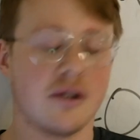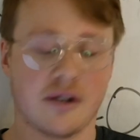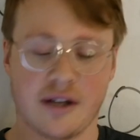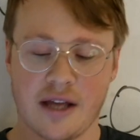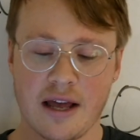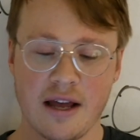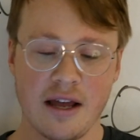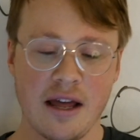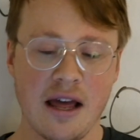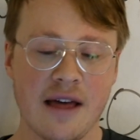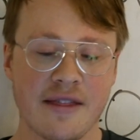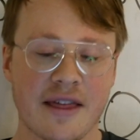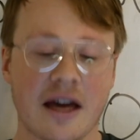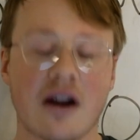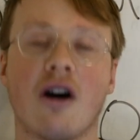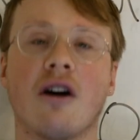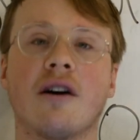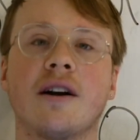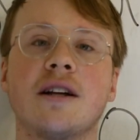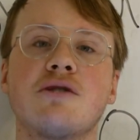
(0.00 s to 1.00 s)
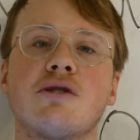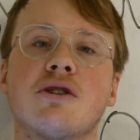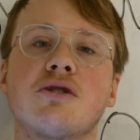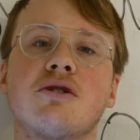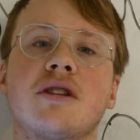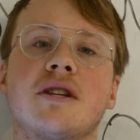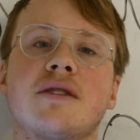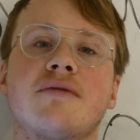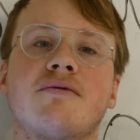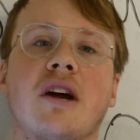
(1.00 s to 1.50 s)
Okay? That RNA structure
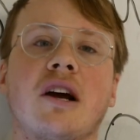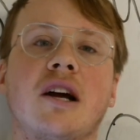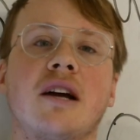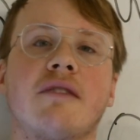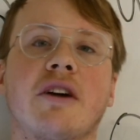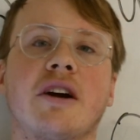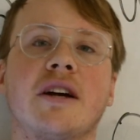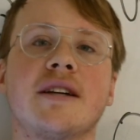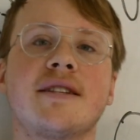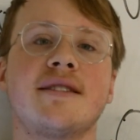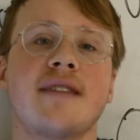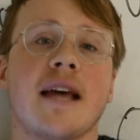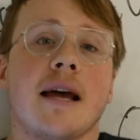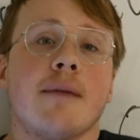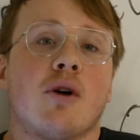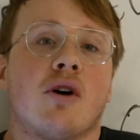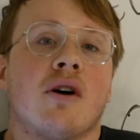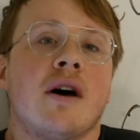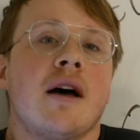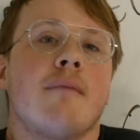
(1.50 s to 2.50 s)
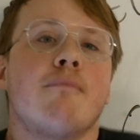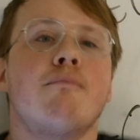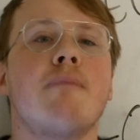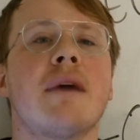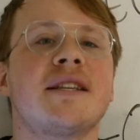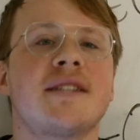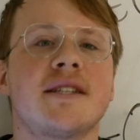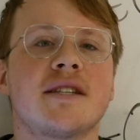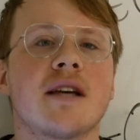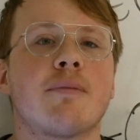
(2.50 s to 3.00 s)
that's very, very stable
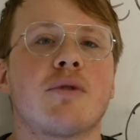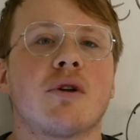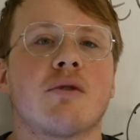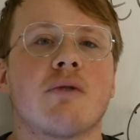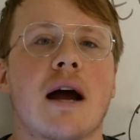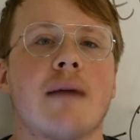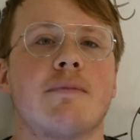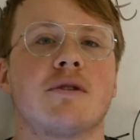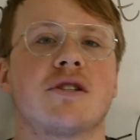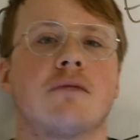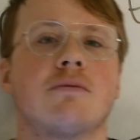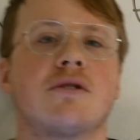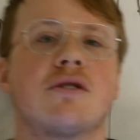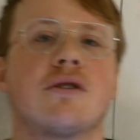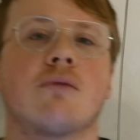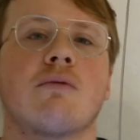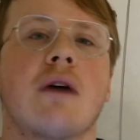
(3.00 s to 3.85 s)
messes up the ribosome. So the